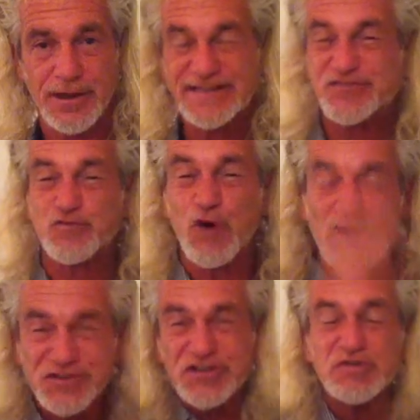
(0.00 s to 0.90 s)
It's
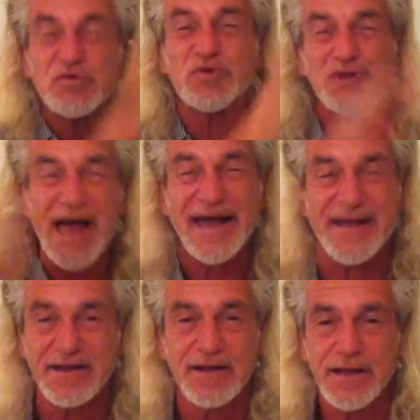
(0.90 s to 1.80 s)
Russian
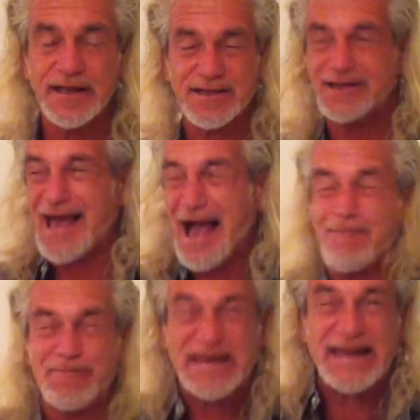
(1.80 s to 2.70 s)
roulette. It can
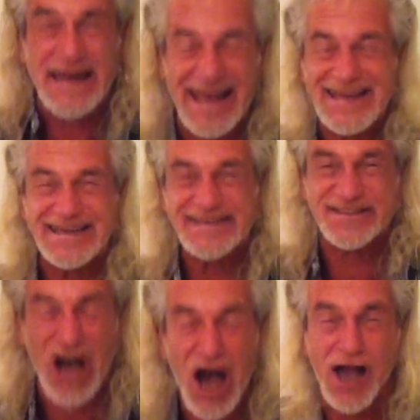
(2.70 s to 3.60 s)
happen at
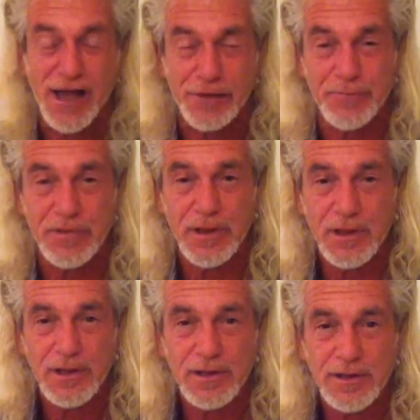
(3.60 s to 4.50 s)
any time.
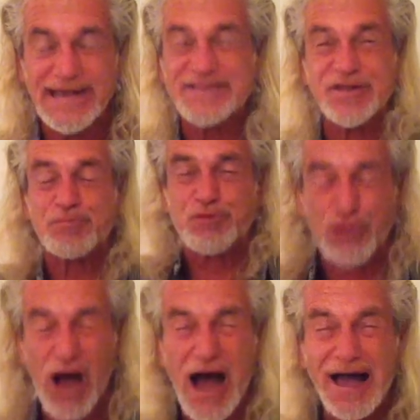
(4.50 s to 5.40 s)
It
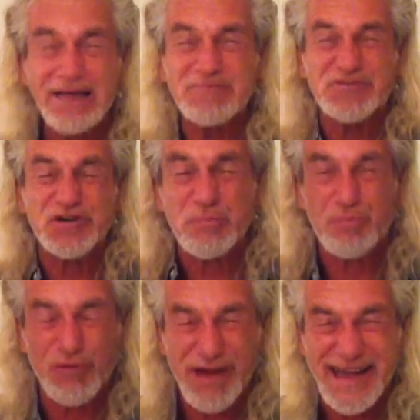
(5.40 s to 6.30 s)
deprives
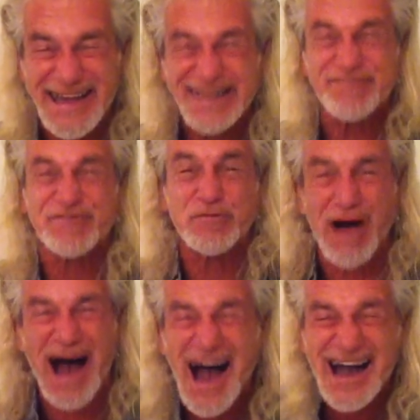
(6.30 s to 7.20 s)
your brain
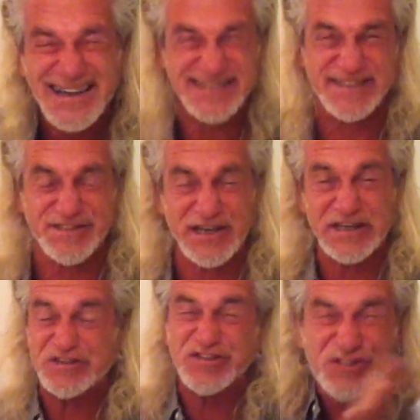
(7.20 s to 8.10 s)
from
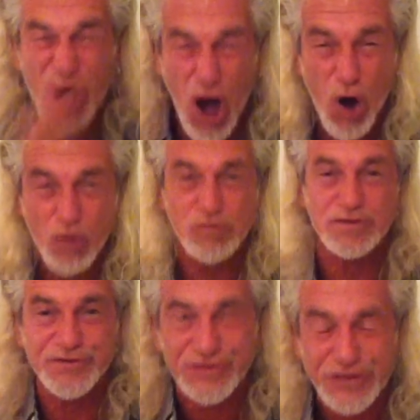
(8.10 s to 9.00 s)
oxygen.
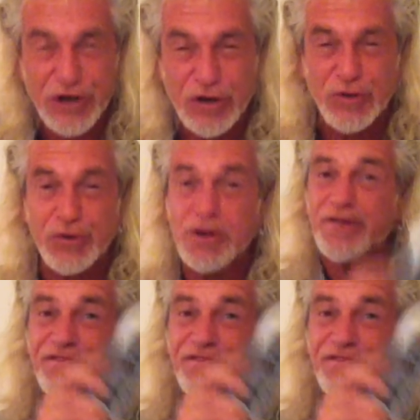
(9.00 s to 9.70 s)
Don't do